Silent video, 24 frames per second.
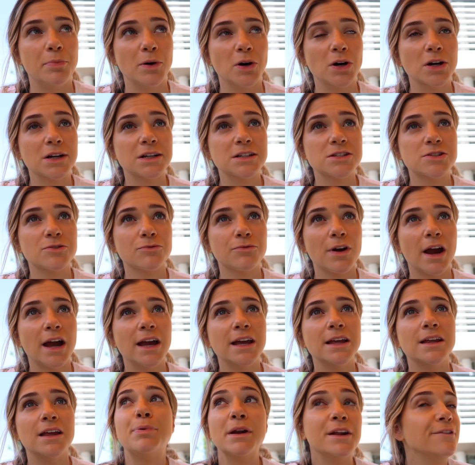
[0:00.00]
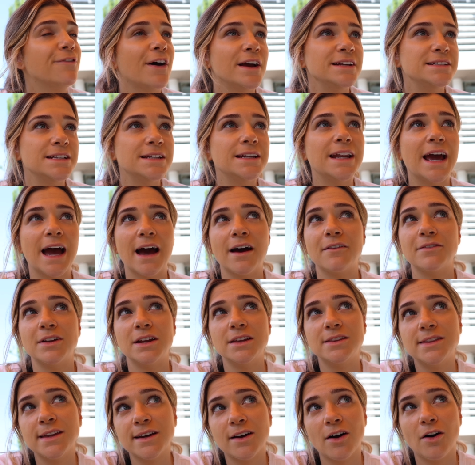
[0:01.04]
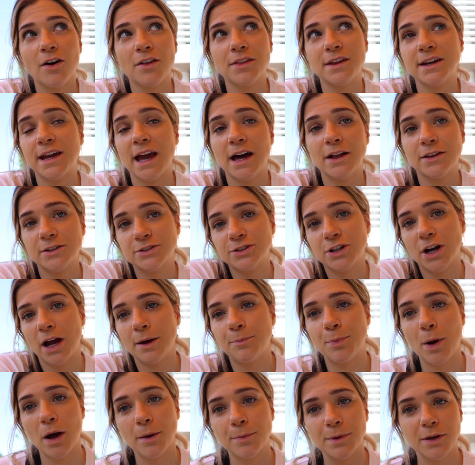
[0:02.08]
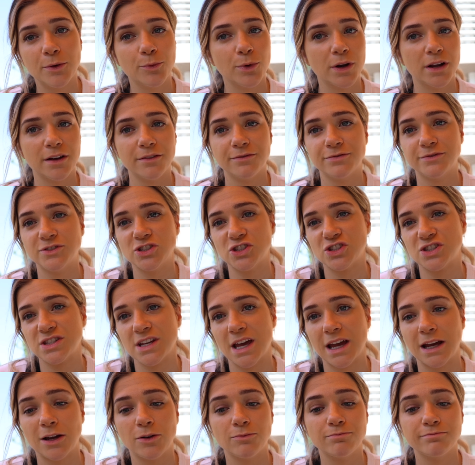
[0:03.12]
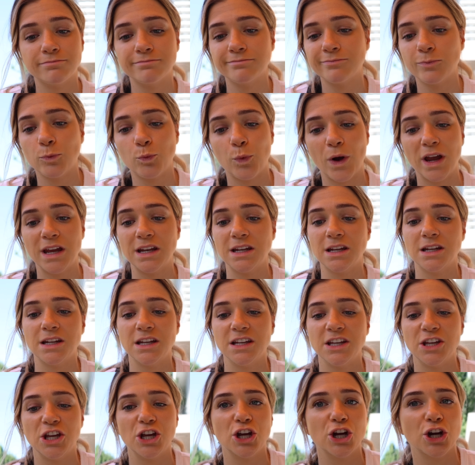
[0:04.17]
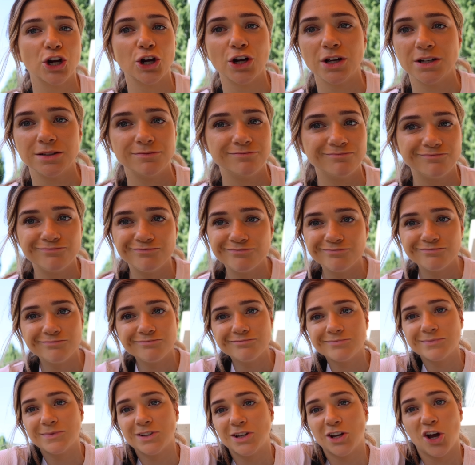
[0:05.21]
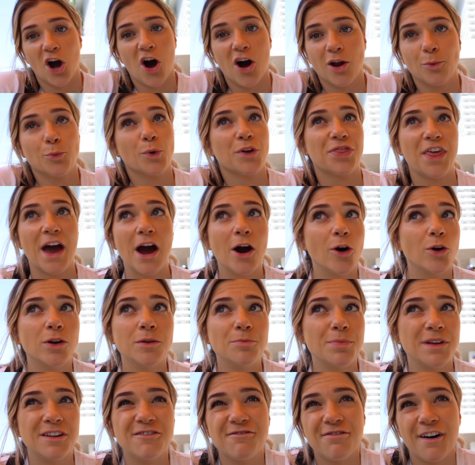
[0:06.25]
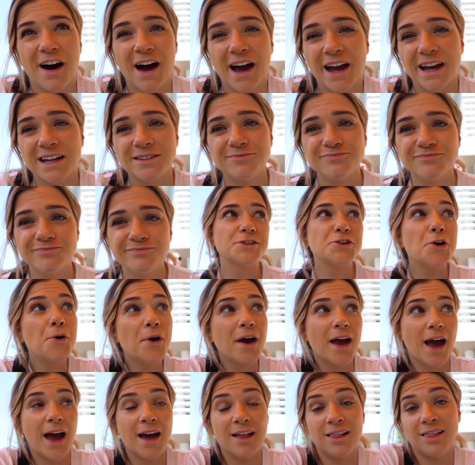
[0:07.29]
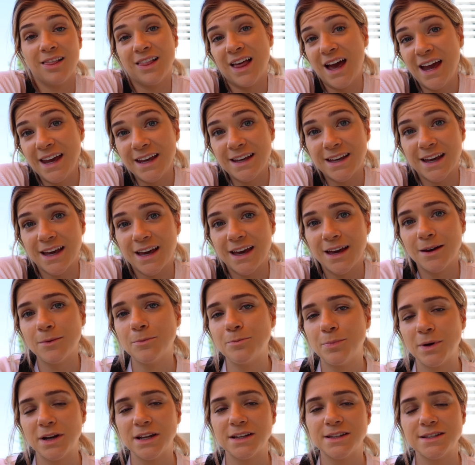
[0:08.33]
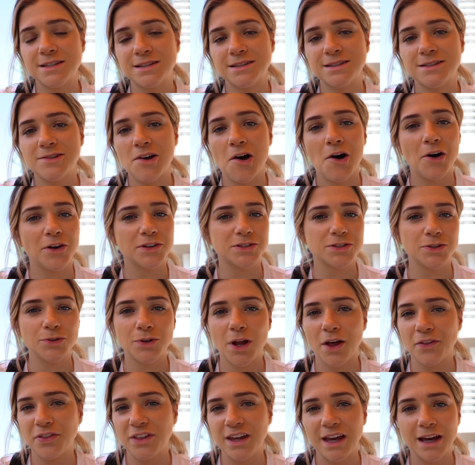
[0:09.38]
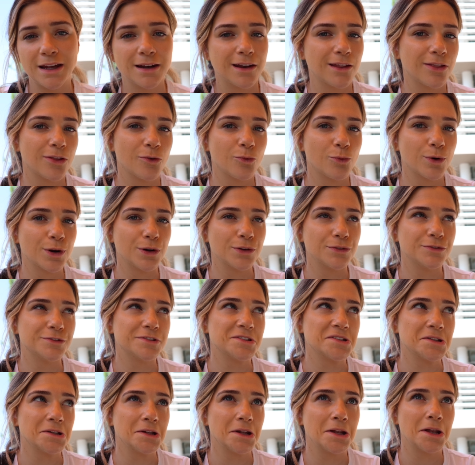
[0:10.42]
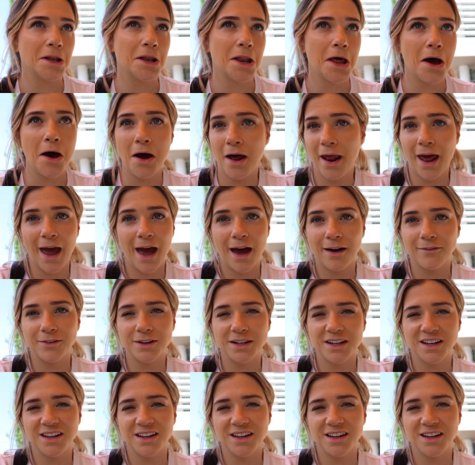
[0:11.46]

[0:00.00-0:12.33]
booked, right? But if I didn't have anything on the calendar, I probably would have just like waited a year and gone without and been fine. So I like it, but it's also not the end of the world to not have it